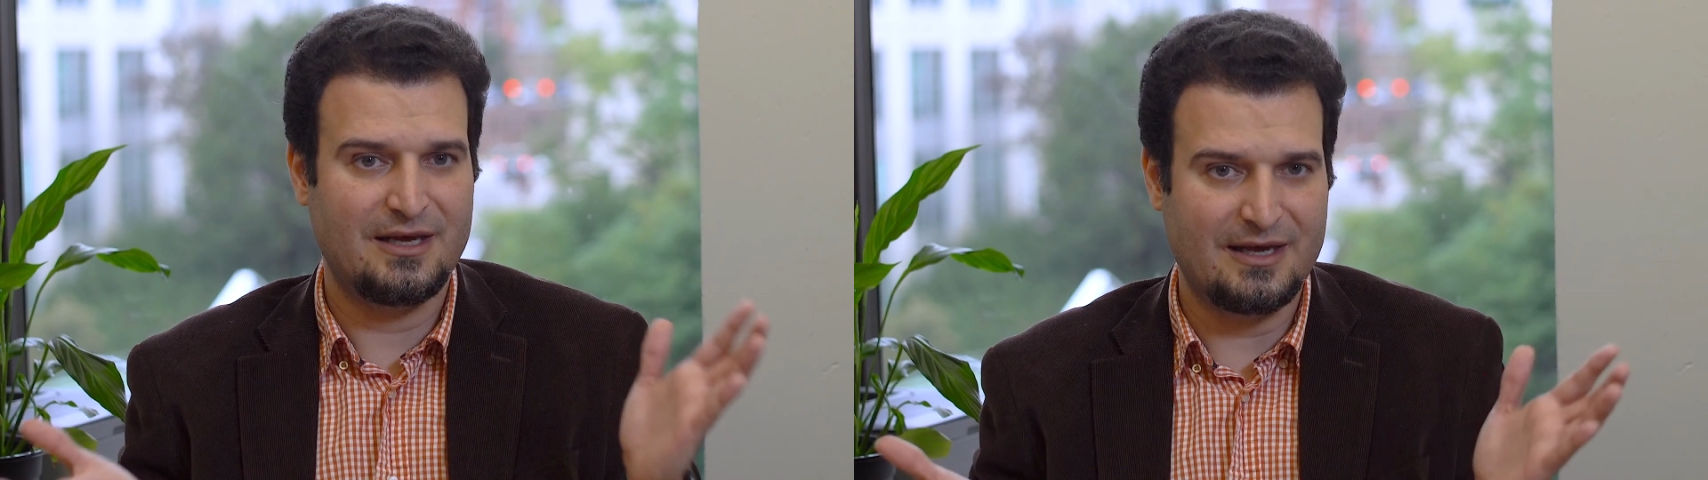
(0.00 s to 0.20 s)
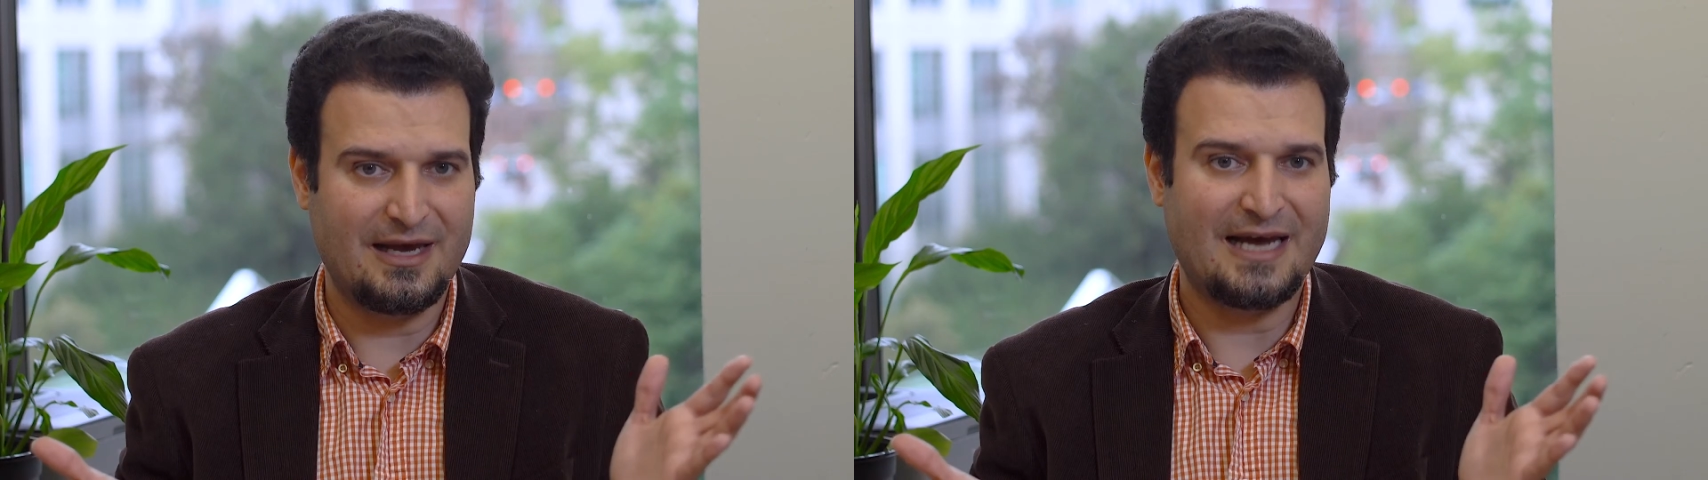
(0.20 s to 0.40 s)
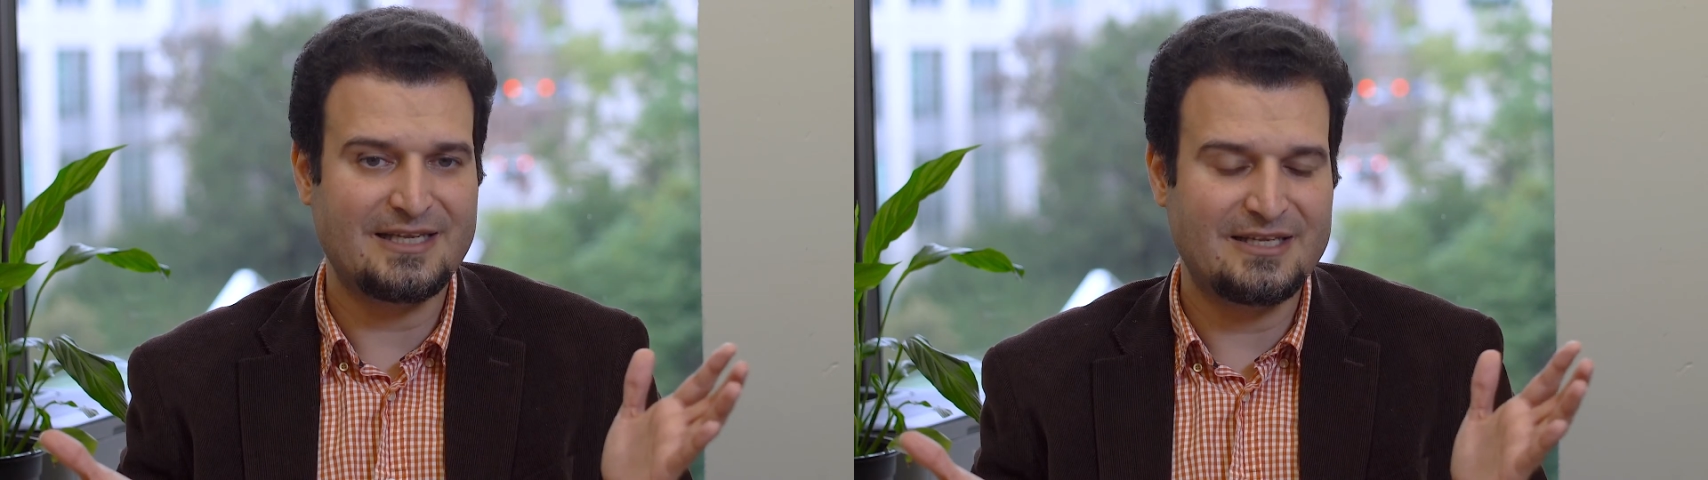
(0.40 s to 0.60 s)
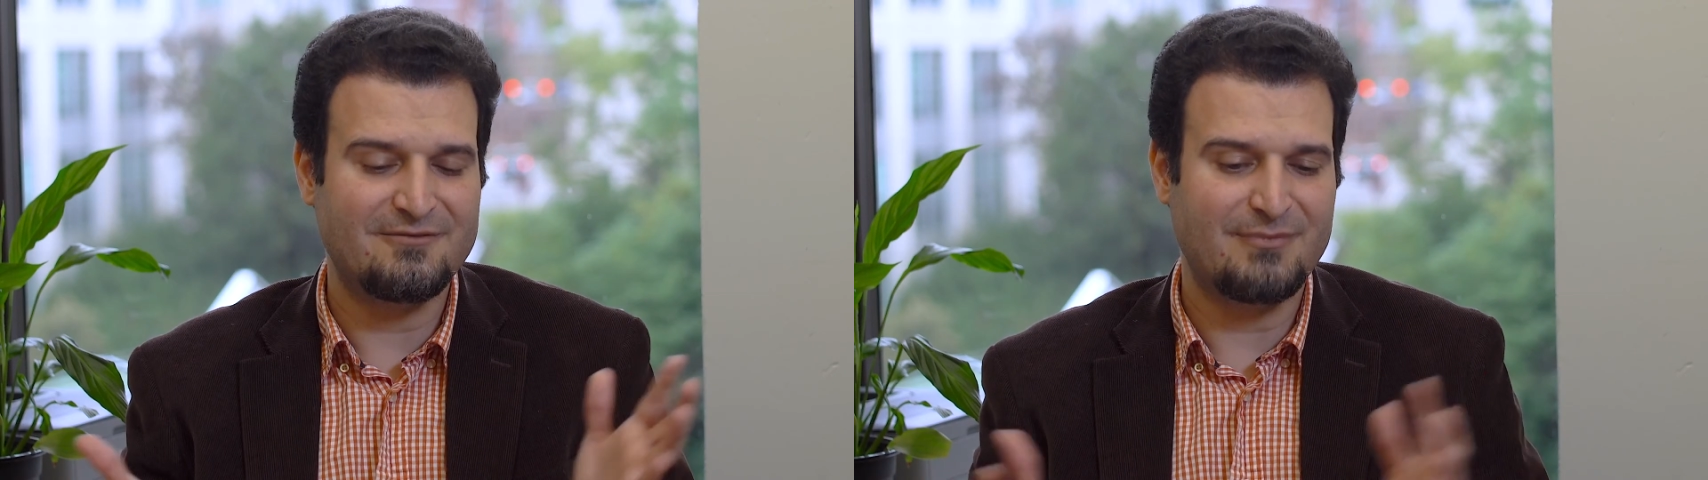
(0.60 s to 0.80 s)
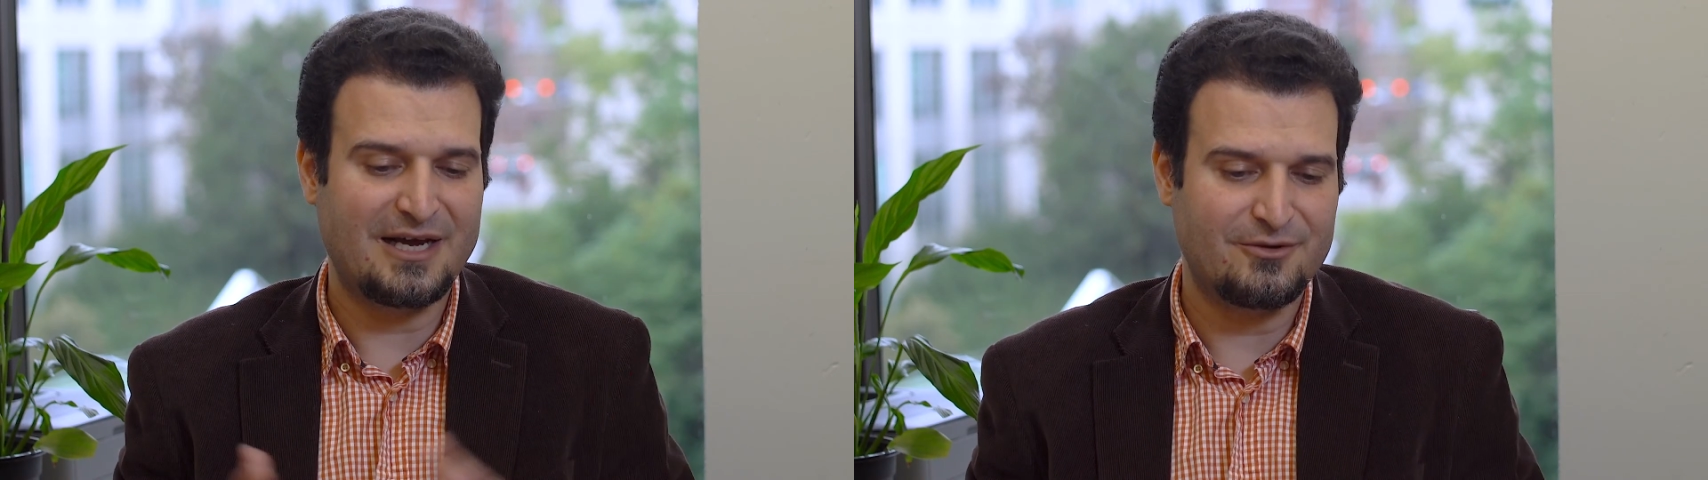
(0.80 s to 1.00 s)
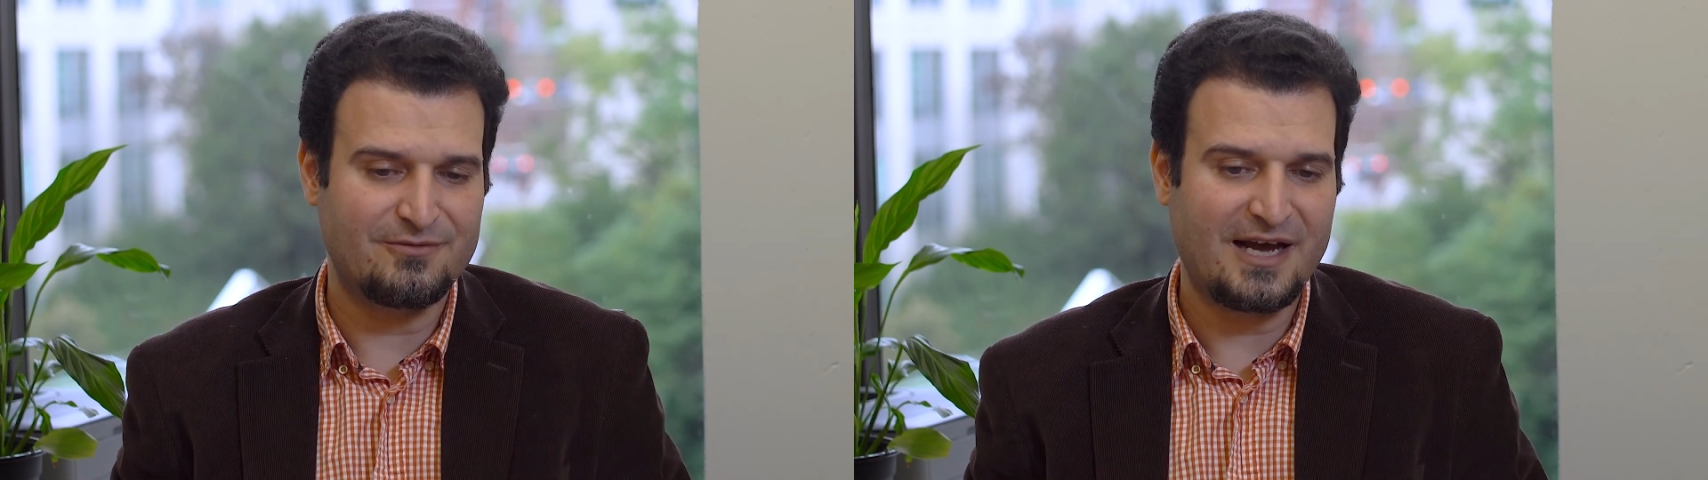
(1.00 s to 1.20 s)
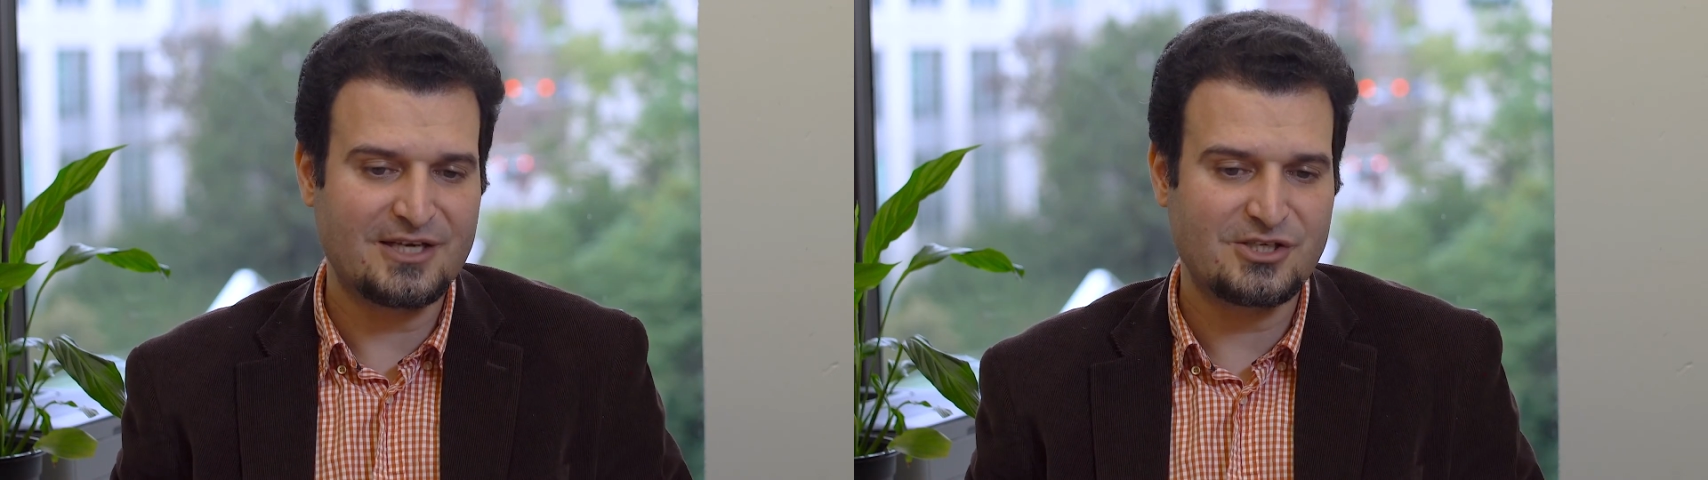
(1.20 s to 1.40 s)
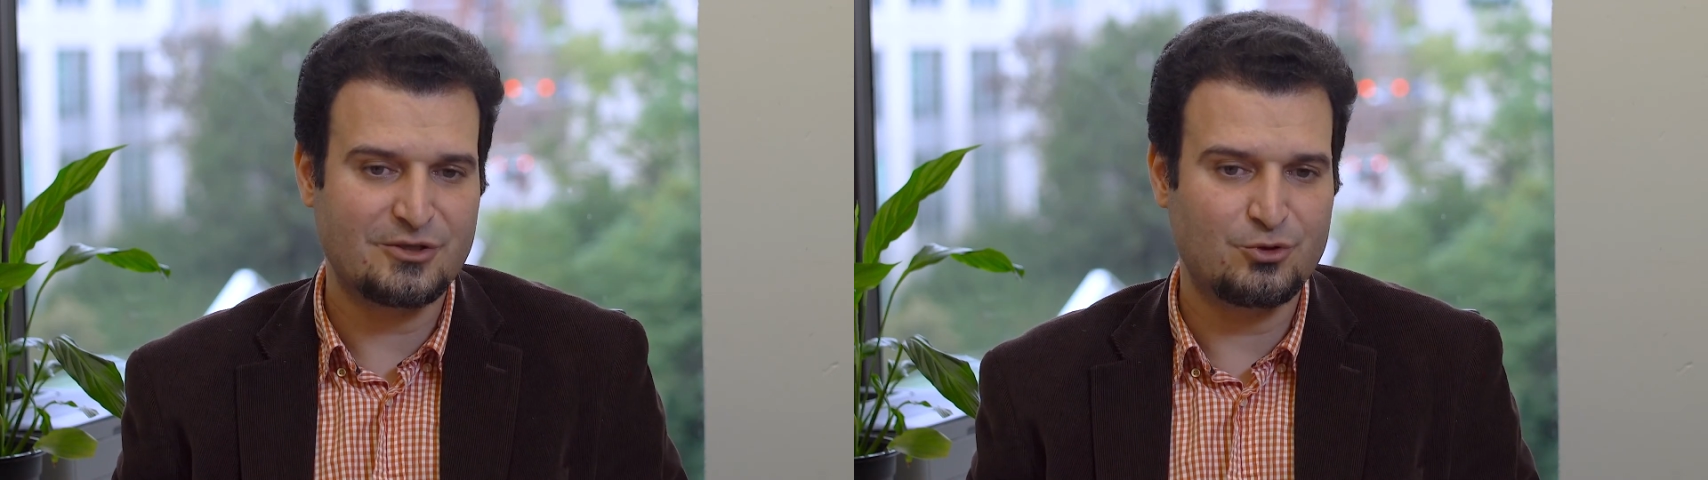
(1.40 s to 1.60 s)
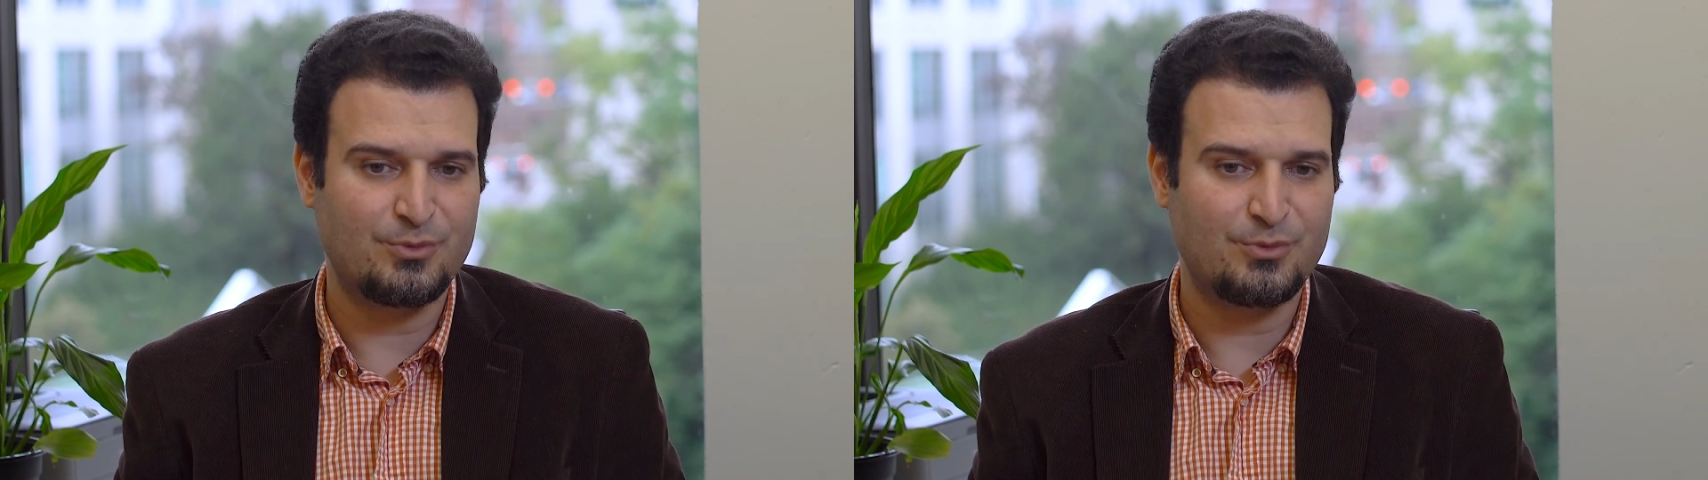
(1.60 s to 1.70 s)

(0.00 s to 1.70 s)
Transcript: uh, additive manufacturing